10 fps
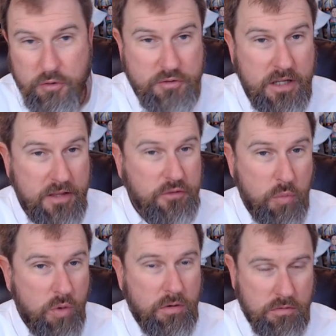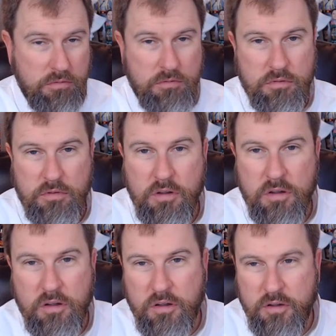They're saying that's moral.
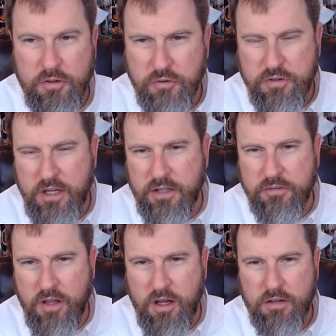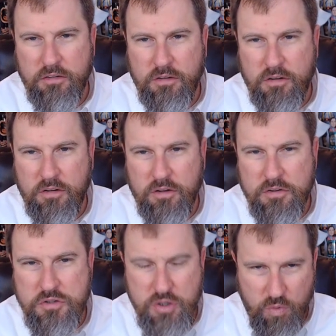You're saying it's not.
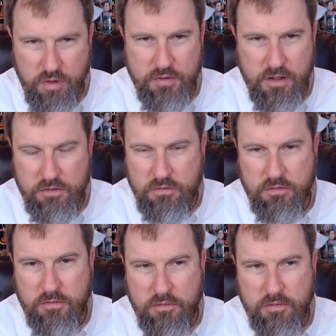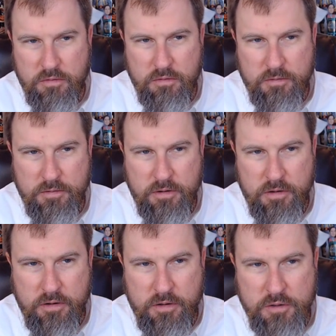Do you want that?
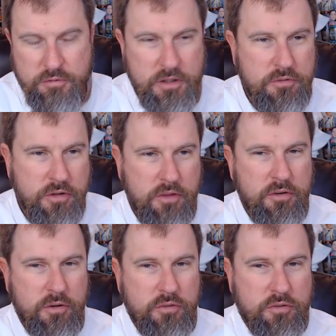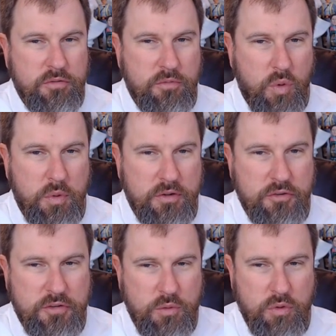You see, Southerners were
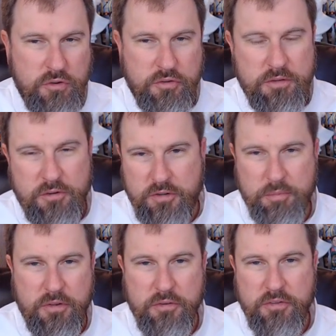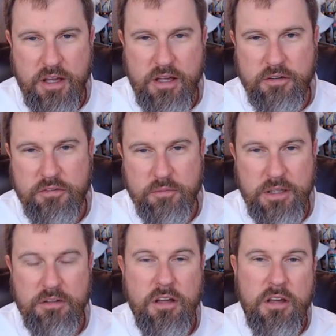willing to say, we'll just leave this up to the states. I
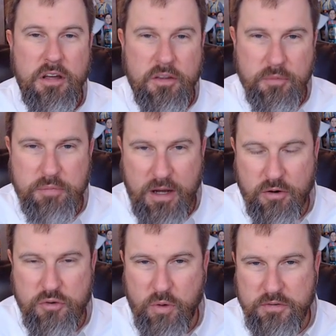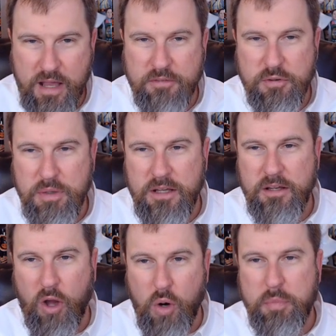mean, the territories have to
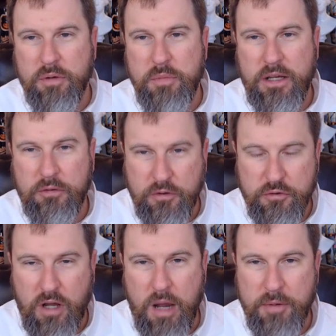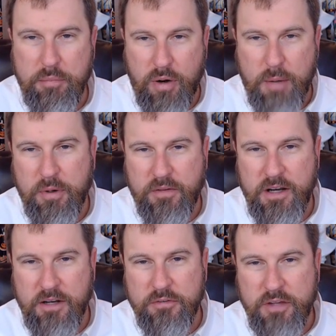be open because it's common property of
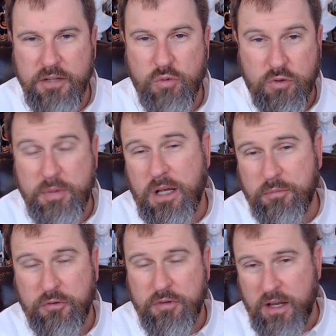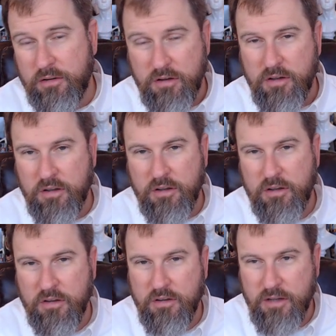the United States. Once it becomes a state,
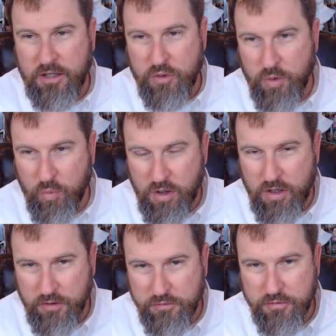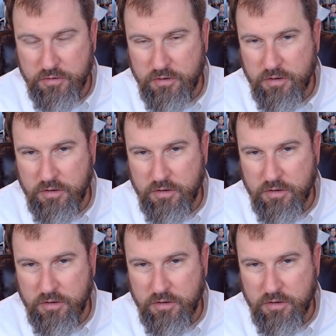it can do what it wants.